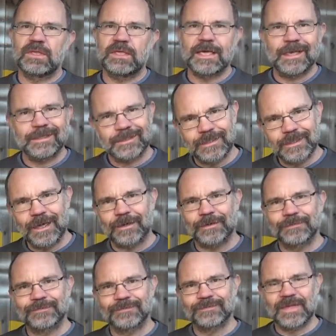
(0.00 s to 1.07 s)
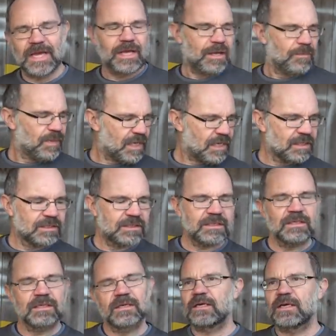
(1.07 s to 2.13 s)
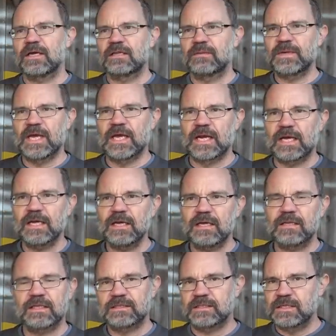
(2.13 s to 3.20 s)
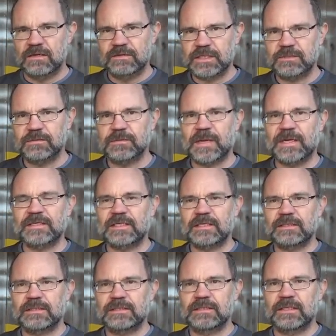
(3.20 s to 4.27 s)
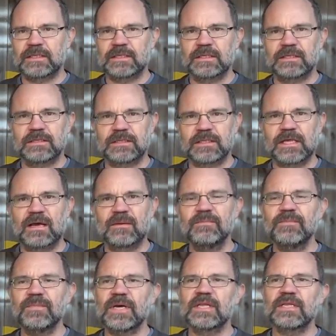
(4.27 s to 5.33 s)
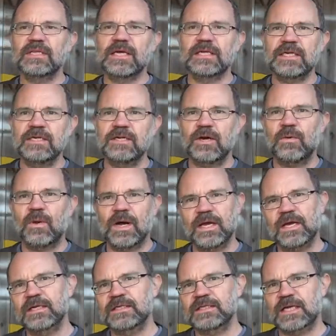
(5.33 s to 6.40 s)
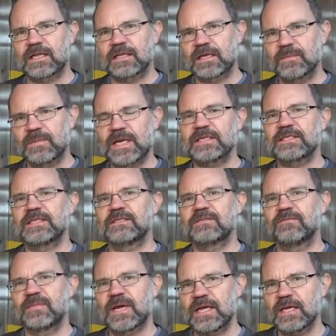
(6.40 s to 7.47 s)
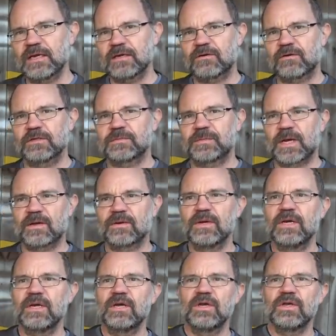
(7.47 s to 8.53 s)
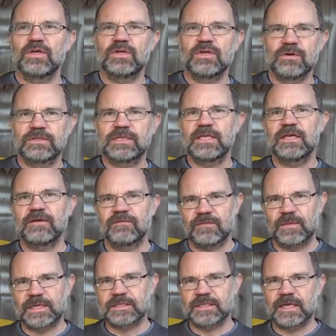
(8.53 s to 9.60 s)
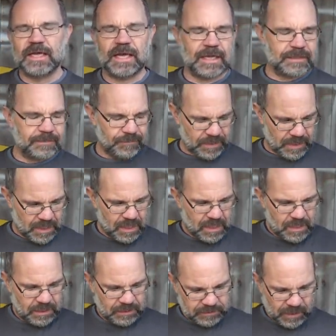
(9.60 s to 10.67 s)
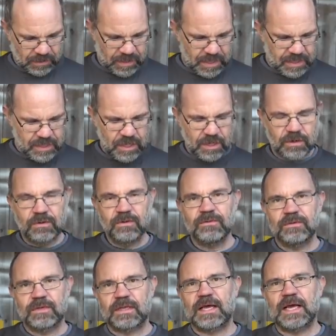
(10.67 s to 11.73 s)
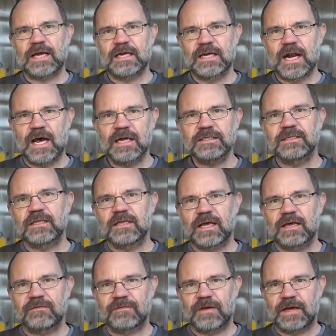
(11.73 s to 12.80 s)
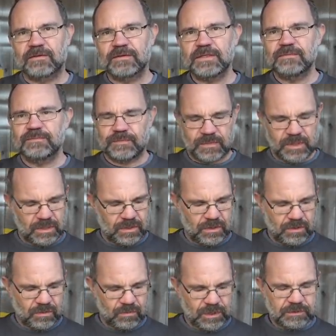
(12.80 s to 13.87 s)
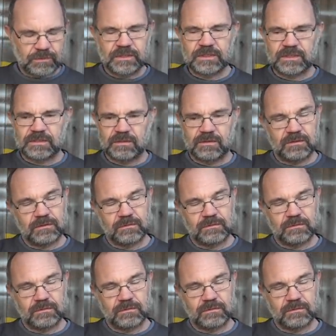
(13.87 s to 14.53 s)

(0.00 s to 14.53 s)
Yes and no, because at the beginning, and this is no disrespect to them, but they didn't quite understand the complexities of making a crossbow using the information they had. So they knew that they had a nut that they had found, which was